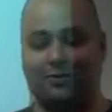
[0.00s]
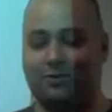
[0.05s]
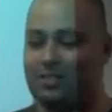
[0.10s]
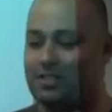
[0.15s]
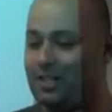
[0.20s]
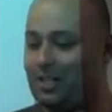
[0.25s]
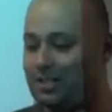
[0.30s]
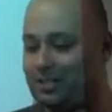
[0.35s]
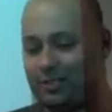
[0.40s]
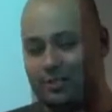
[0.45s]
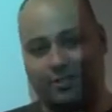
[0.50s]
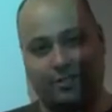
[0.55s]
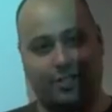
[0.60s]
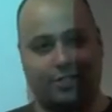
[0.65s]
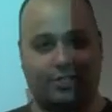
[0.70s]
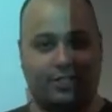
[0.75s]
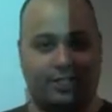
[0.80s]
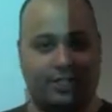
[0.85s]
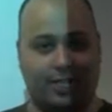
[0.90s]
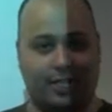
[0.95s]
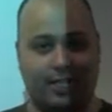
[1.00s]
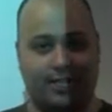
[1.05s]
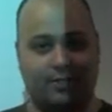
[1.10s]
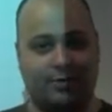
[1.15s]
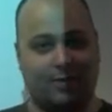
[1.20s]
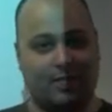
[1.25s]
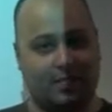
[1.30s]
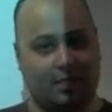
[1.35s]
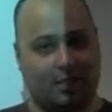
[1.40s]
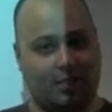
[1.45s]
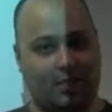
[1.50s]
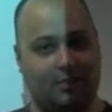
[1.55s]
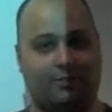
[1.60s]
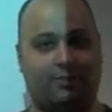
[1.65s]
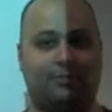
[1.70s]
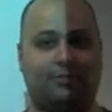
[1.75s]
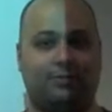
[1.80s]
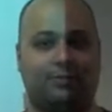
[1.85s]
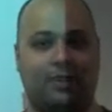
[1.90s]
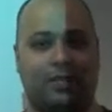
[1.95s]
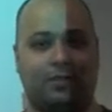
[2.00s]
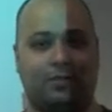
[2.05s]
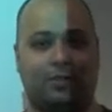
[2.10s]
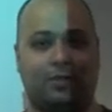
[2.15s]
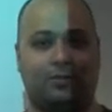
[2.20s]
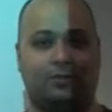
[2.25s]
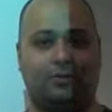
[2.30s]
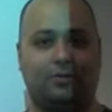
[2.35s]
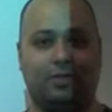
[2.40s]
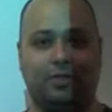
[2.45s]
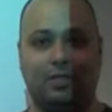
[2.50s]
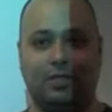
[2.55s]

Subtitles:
We started crushing cans. We had a lot of fun